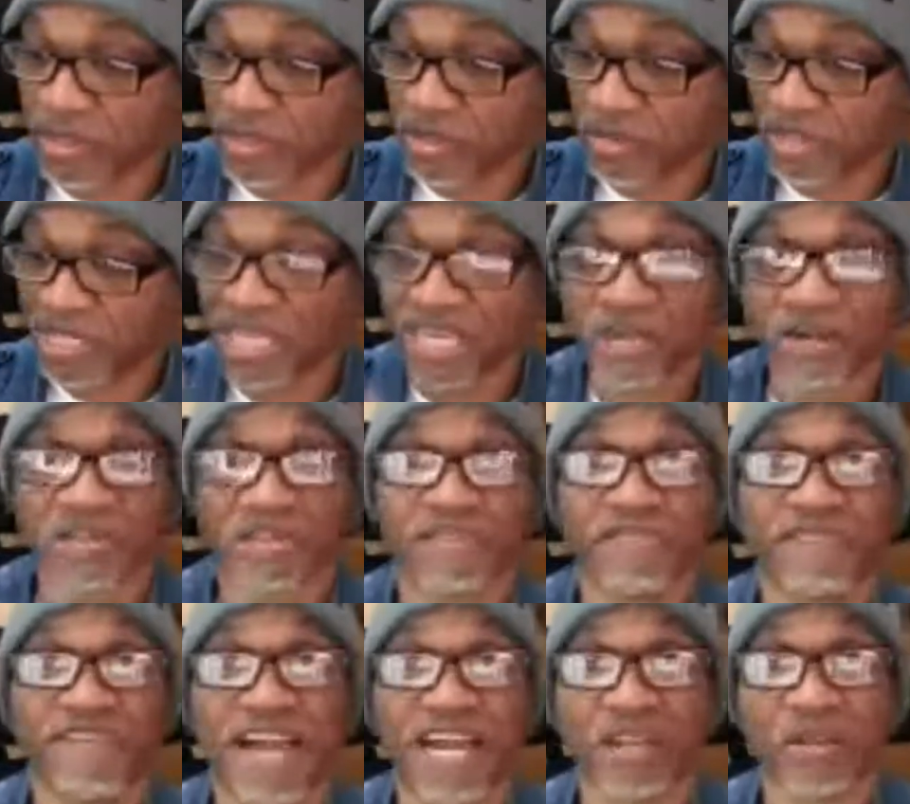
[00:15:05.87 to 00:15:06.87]
you click on
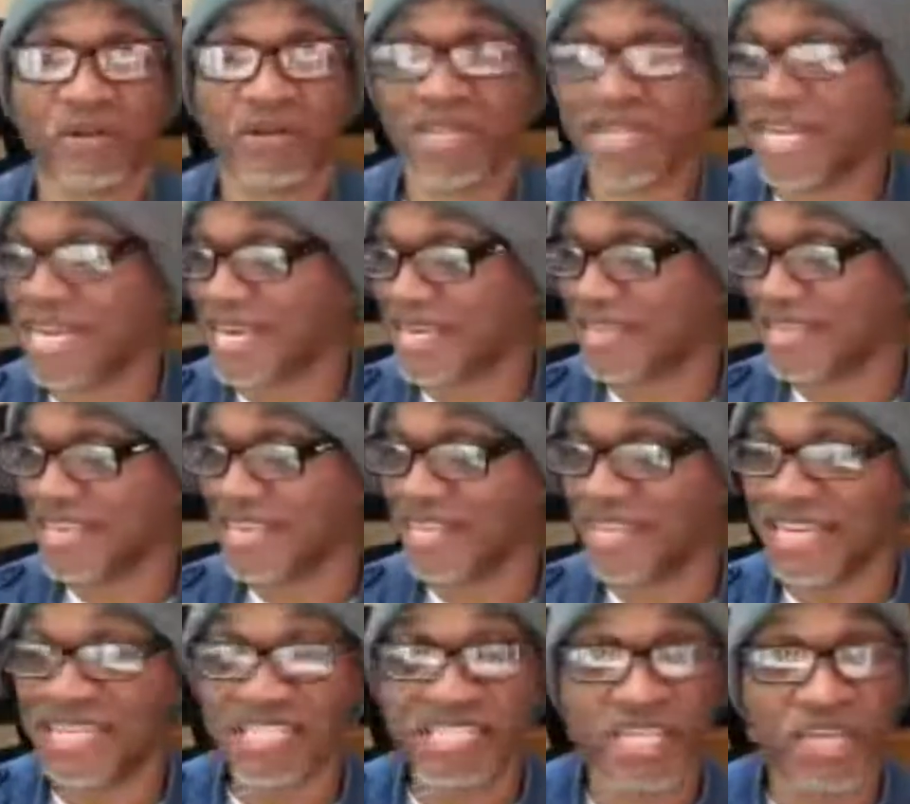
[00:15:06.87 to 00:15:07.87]
the final link,
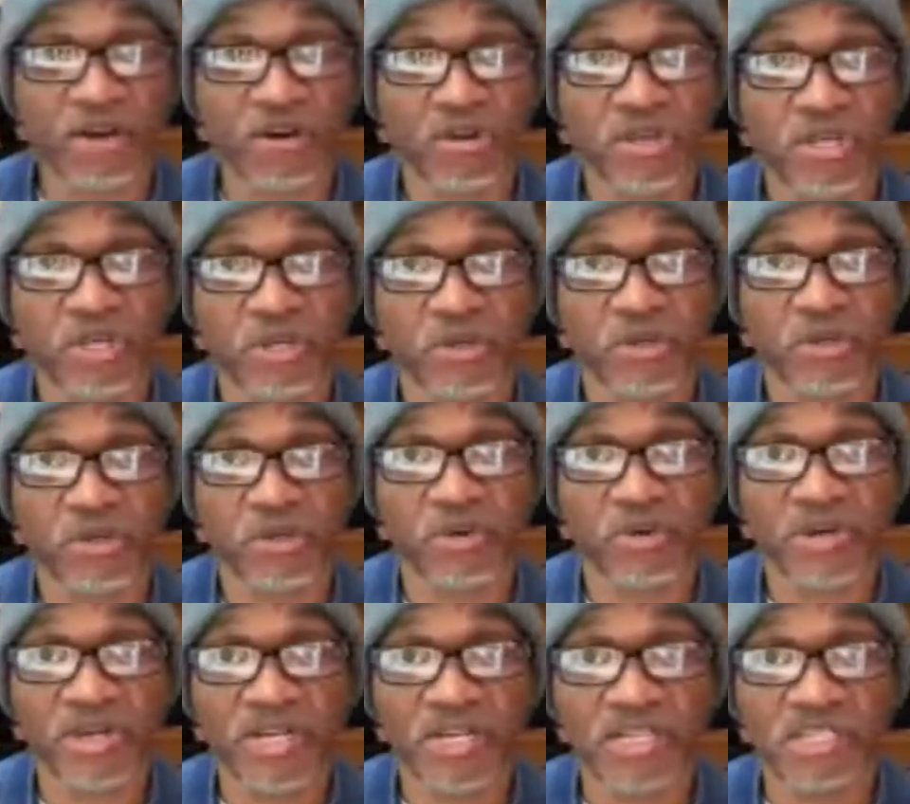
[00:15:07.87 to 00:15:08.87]
then they tell you
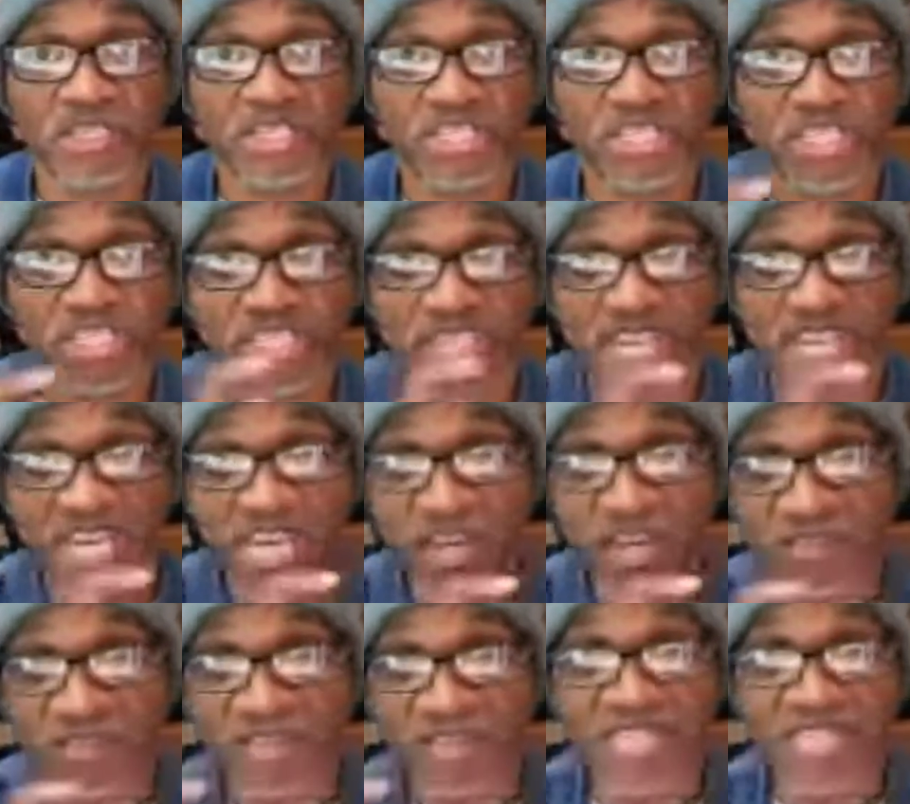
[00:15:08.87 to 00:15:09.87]
to share
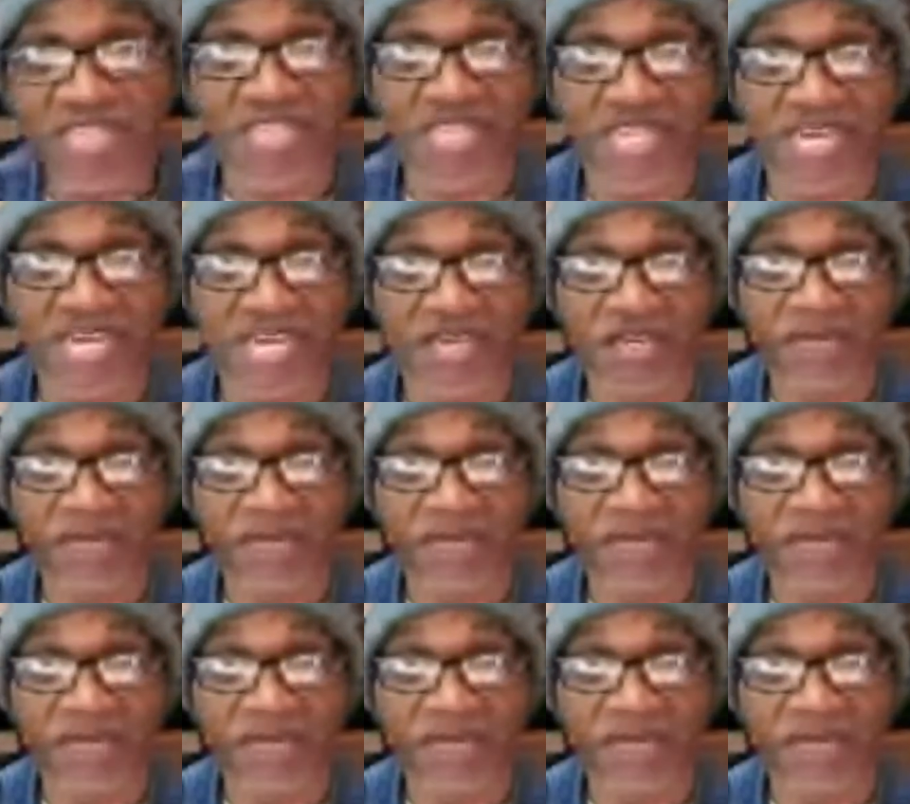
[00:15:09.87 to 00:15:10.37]
this link